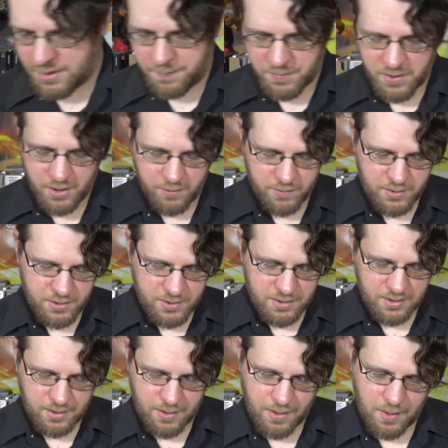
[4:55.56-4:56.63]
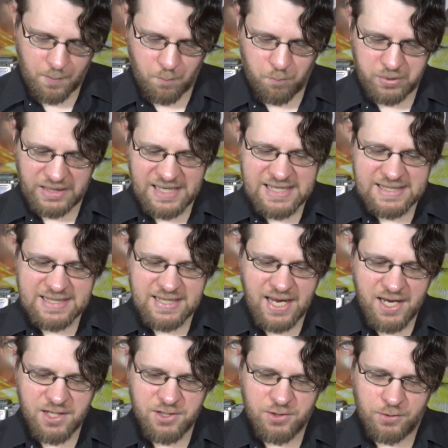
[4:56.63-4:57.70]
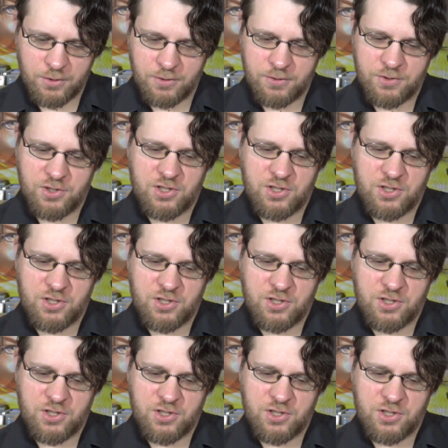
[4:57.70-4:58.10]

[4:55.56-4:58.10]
up, there is Blazing Angels,